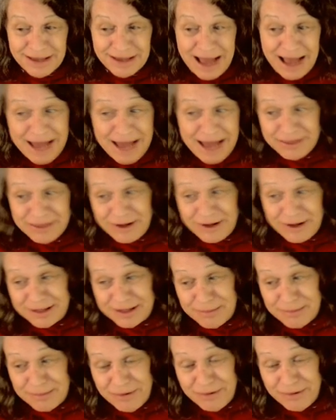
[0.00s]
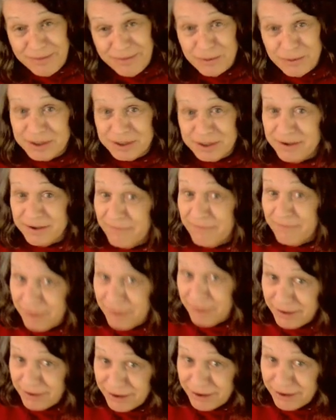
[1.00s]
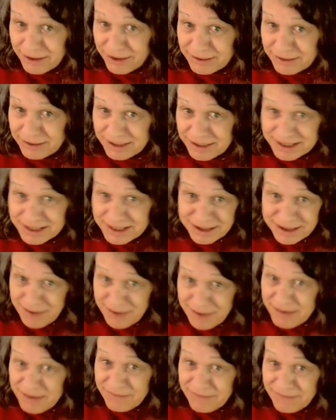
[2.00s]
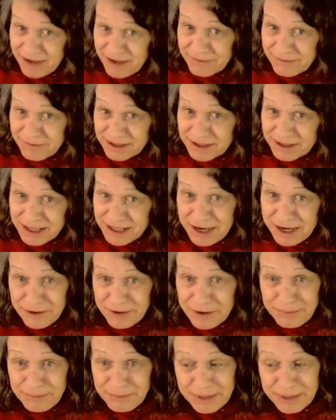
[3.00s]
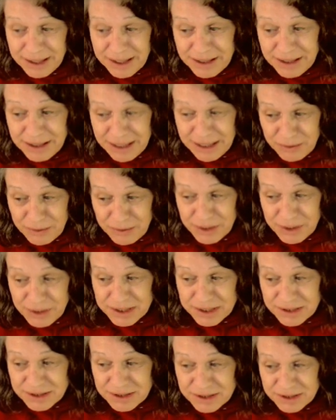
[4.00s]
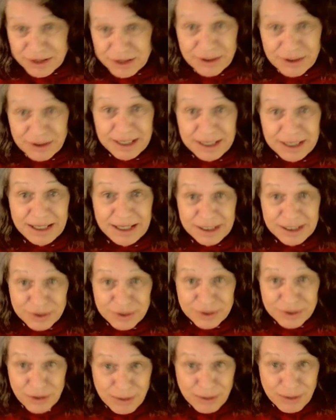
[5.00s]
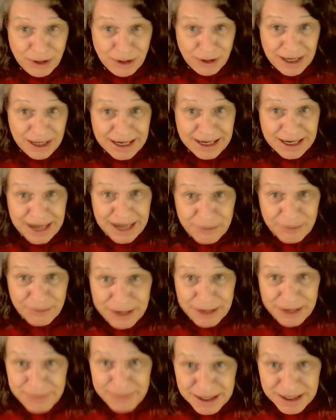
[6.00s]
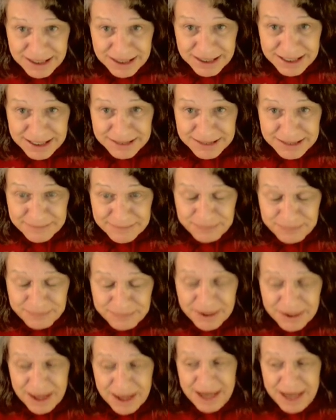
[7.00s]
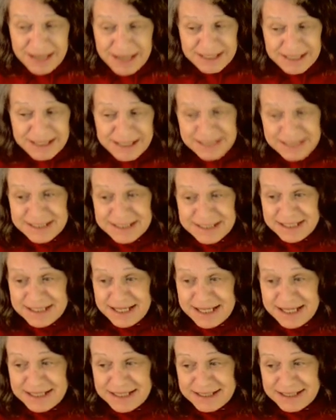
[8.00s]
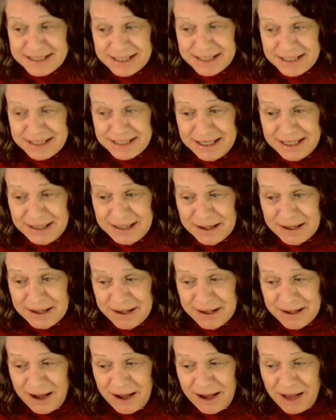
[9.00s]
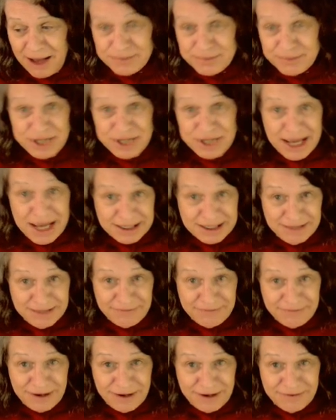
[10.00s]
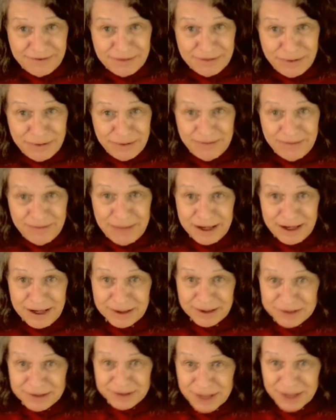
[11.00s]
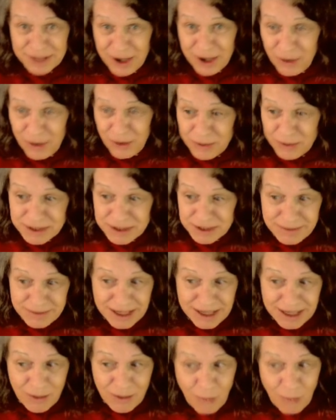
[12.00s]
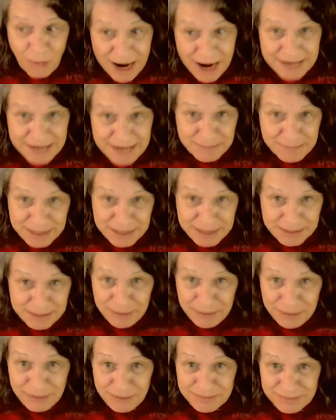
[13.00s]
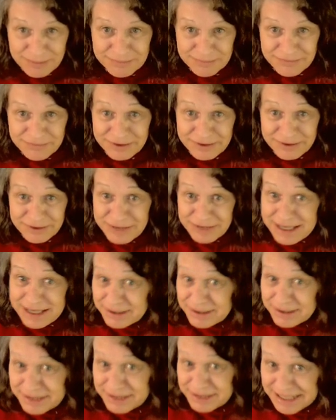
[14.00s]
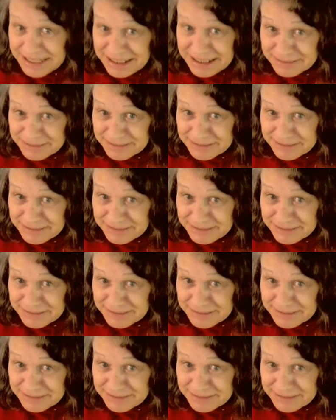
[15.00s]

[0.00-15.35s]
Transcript: I thought the movie was very good. It's not my favorite of the year, but it was certainly enjoyable, and I recommend it. And I didn't sense that the objective of the movie makers was to make white people feel guilty.